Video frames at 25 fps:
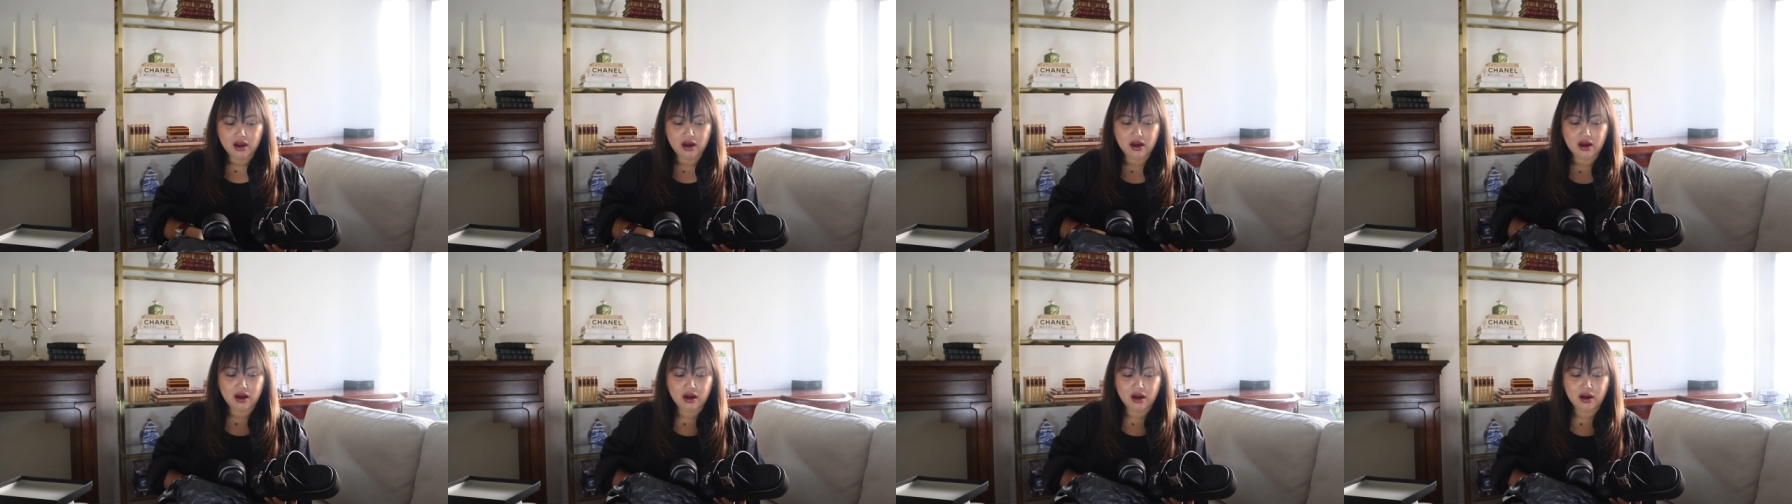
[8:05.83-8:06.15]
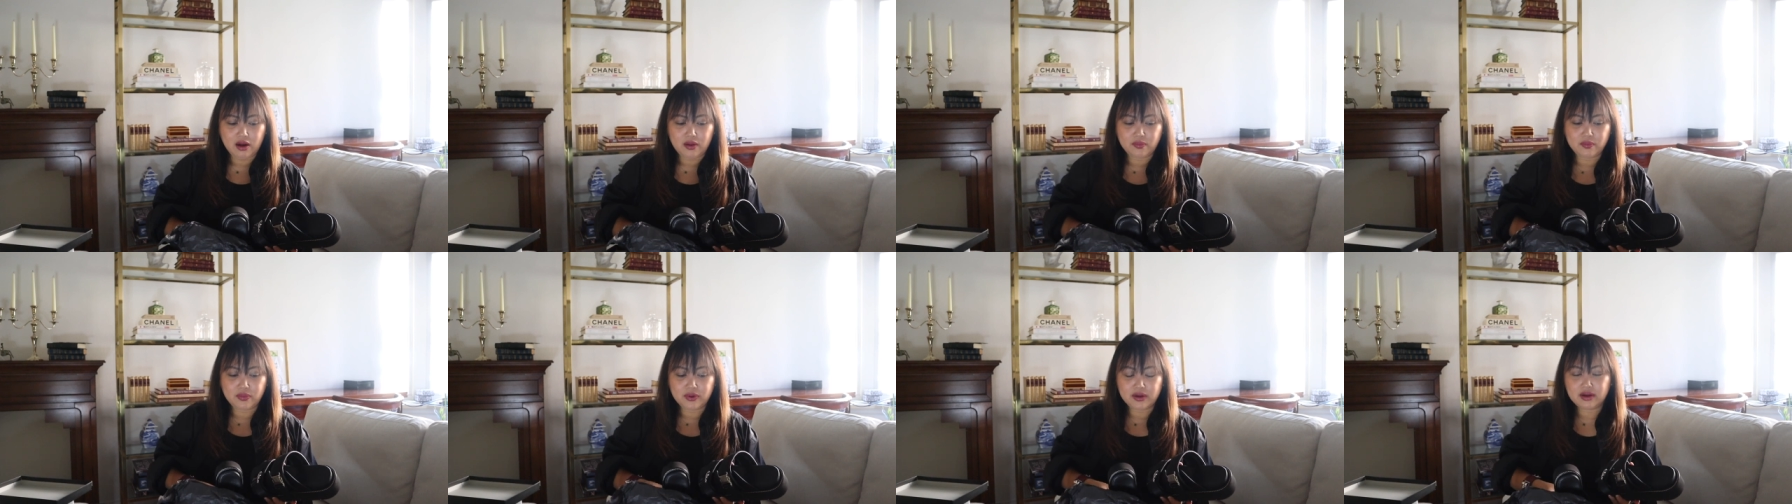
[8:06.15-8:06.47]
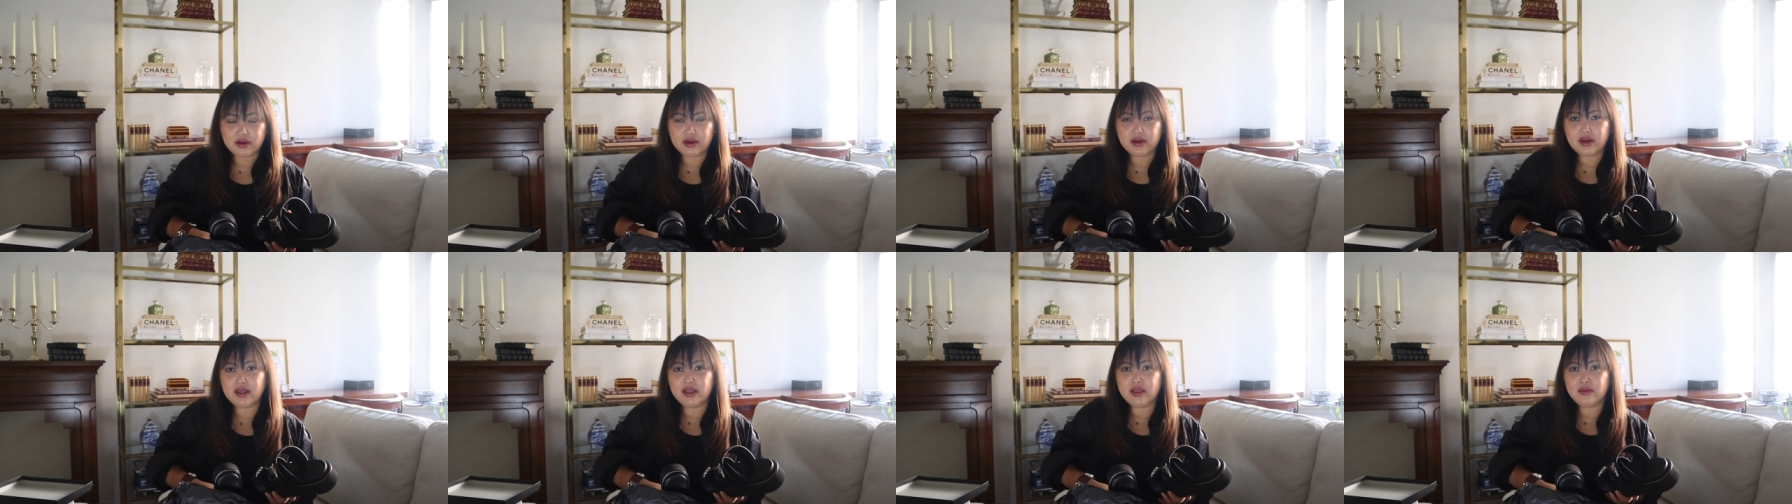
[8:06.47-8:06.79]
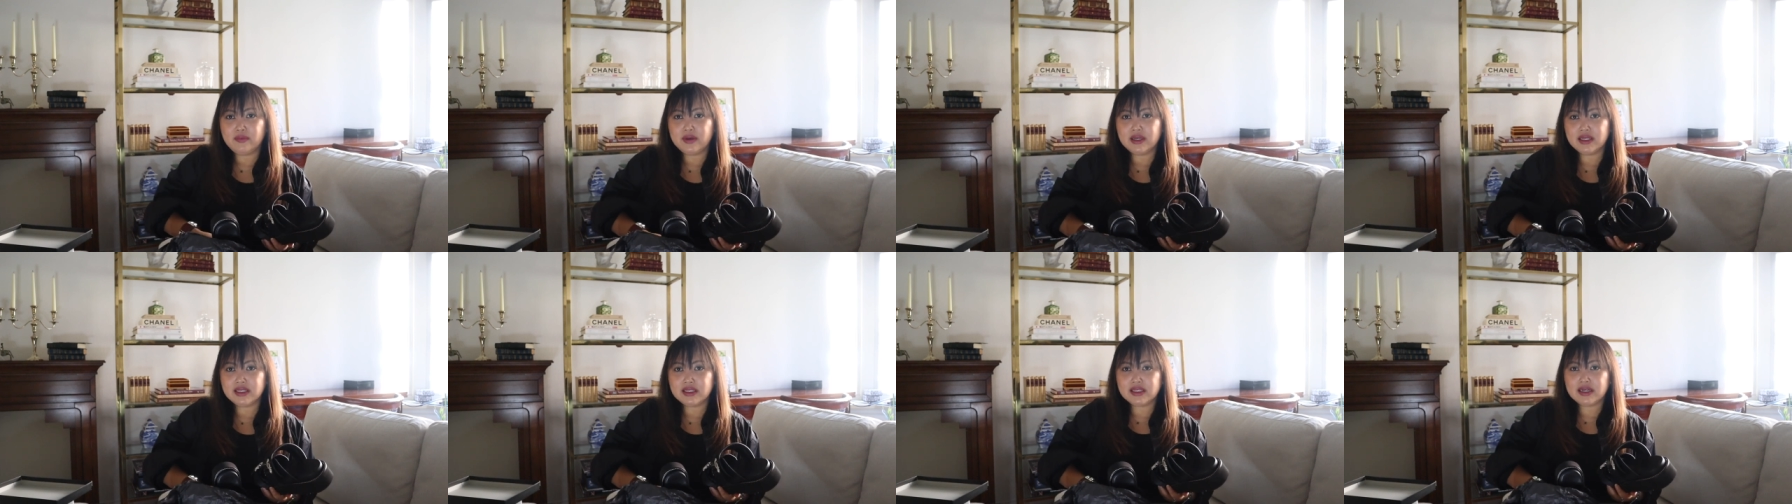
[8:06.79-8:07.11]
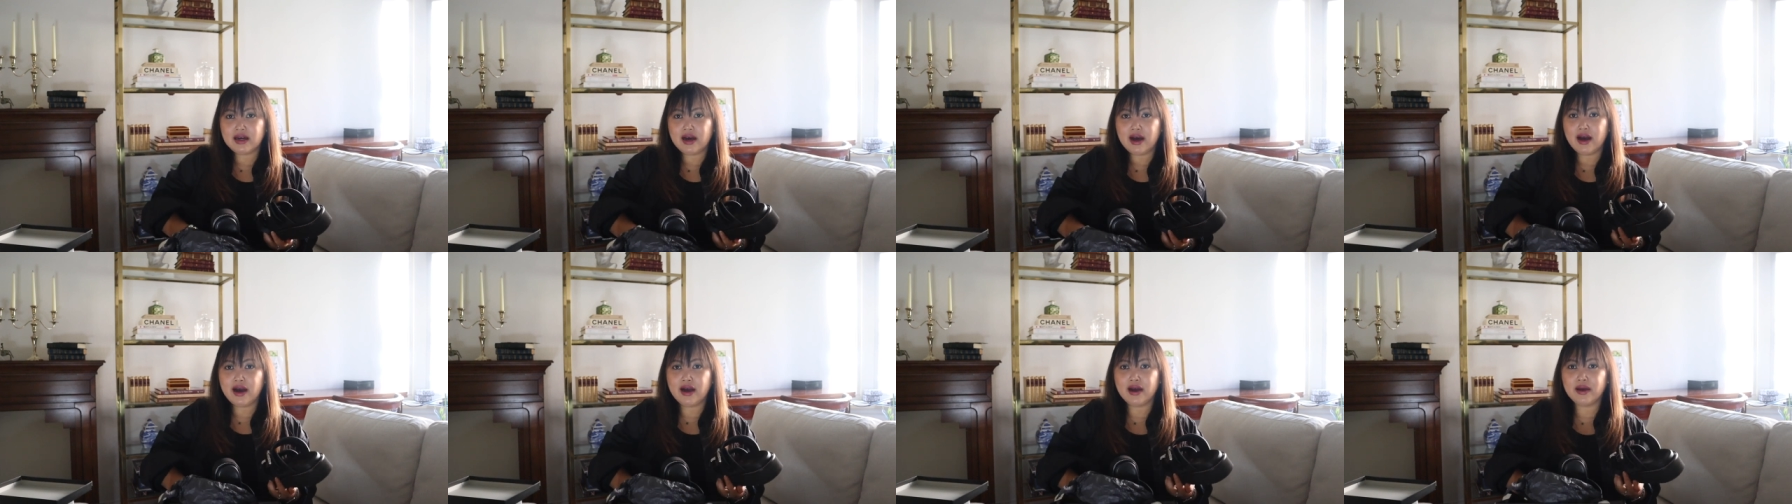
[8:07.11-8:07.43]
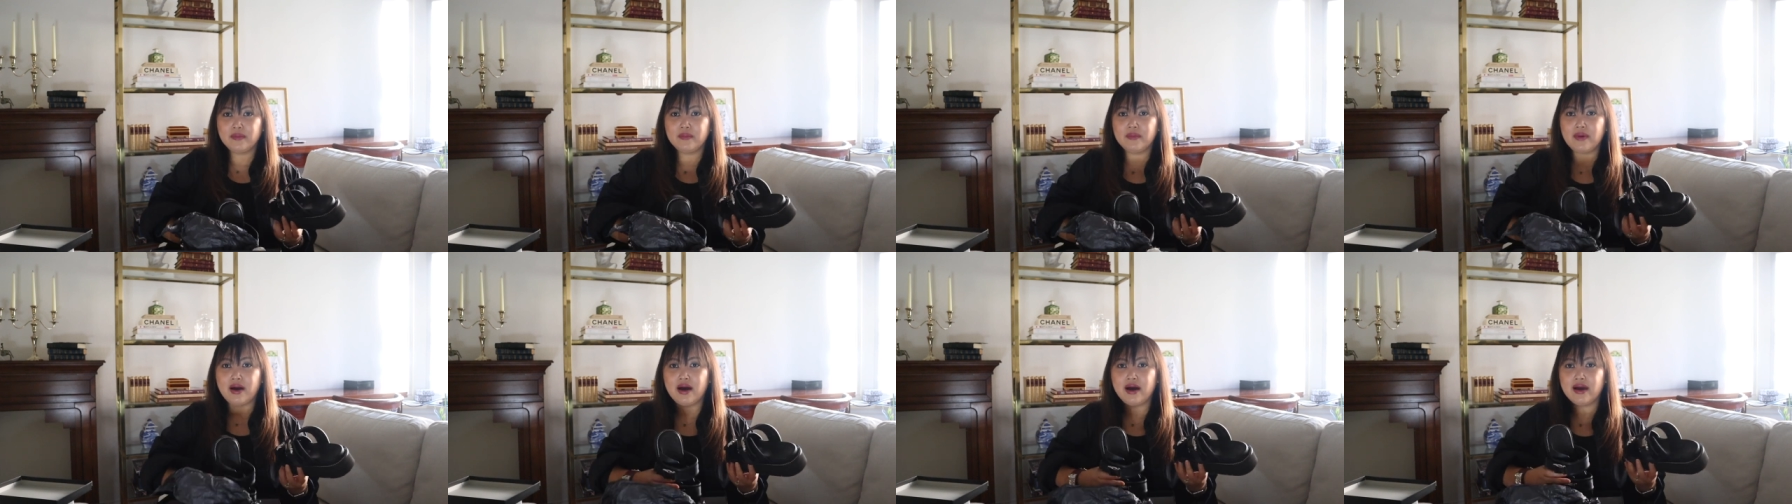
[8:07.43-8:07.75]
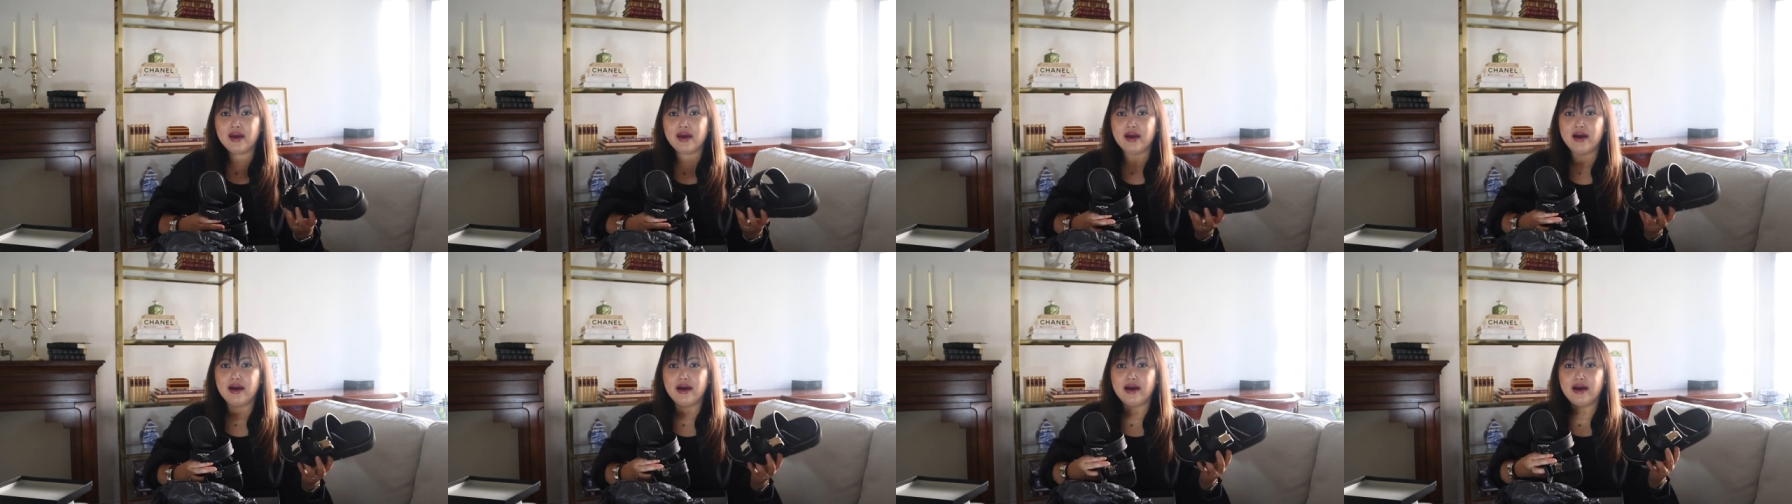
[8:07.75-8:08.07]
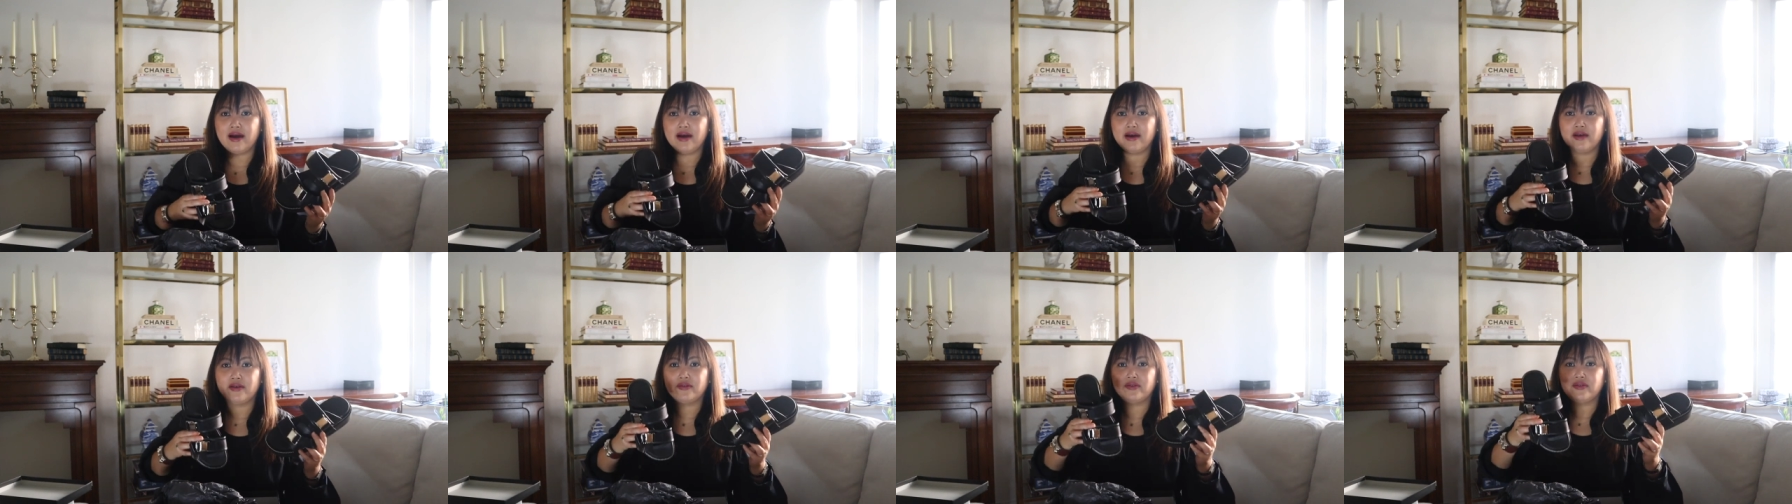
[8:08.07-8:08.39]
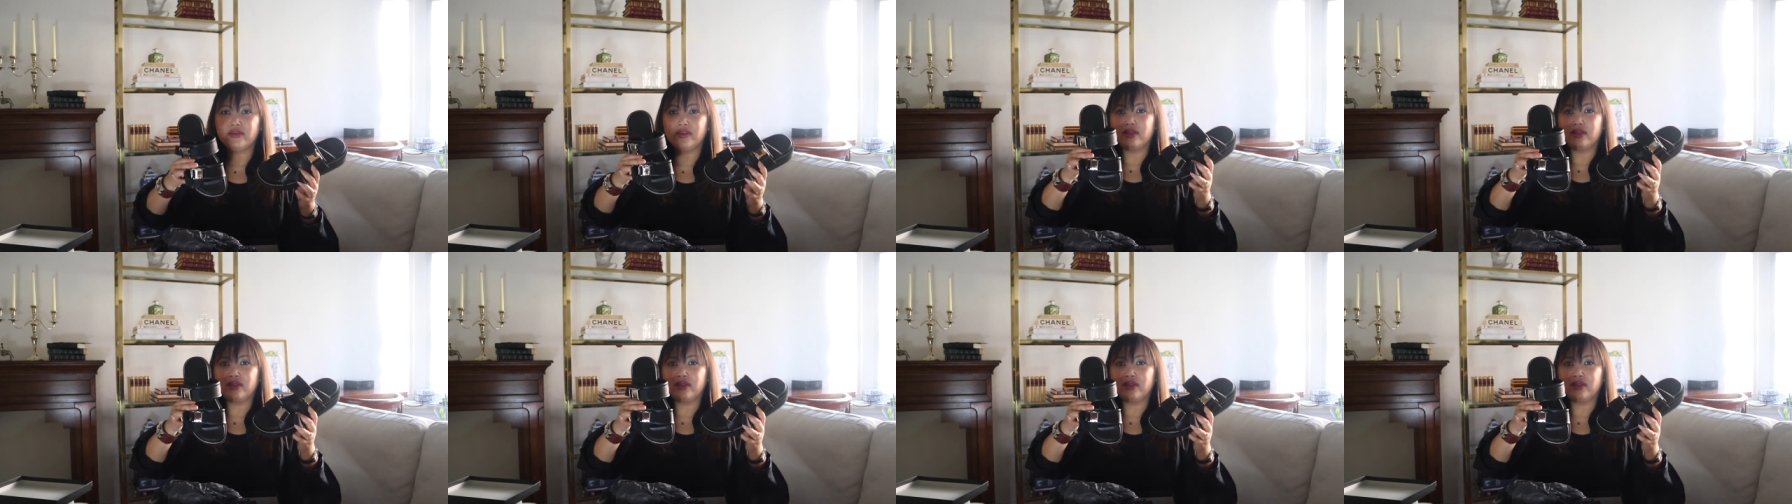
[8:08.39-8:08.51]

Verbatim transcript: Uh, but in the meantime, I have